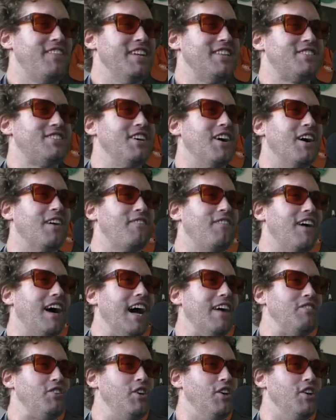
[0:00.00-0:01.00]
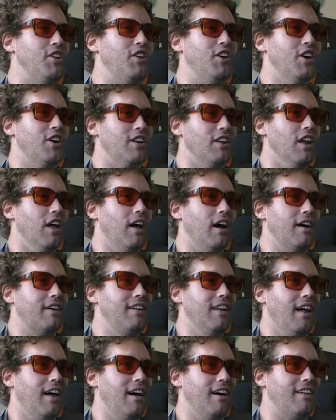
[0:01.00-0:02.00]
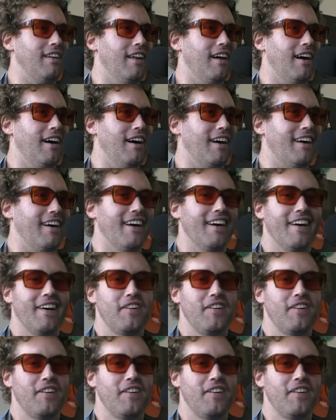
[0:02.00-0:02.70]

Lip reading: Fitzdog 5. Good luck.